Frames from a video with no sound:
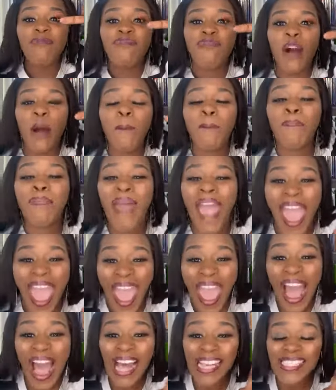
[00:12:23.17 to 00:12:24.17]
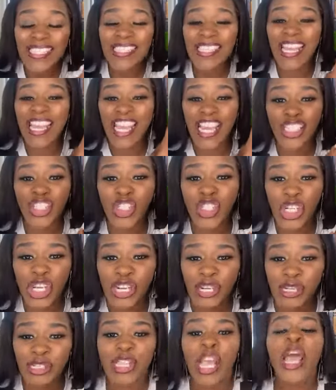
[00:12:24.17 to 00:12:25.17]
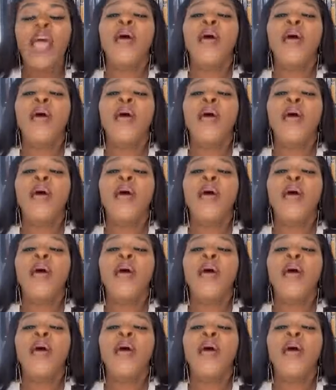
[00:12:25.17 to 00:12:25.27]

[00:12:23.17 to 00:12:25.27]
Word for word: from past issues.